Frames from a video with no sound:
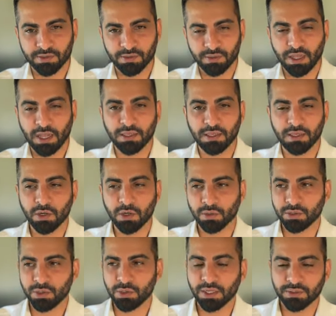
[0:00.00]
You know,
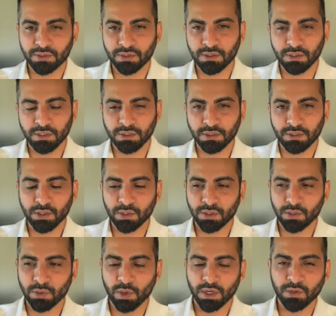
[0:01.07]
do not, you know,
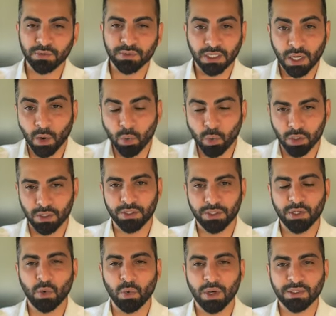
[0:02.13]
you want to do taqawwul. You
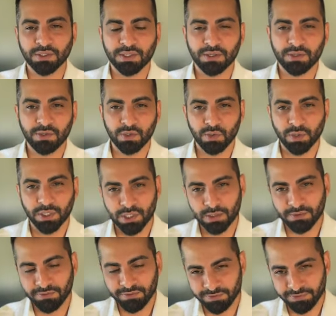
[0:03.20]
don't want to
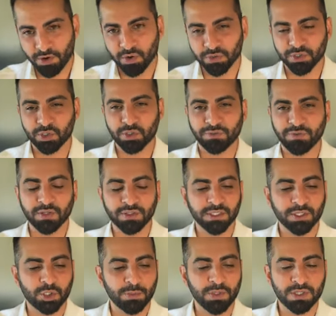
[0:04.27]
falsely
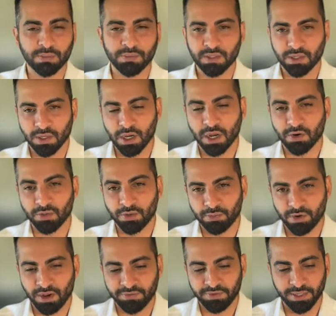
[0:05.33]
attribute something to God or the
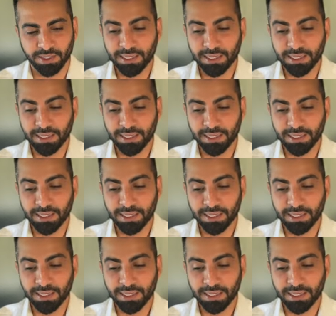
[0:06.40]
Prophet.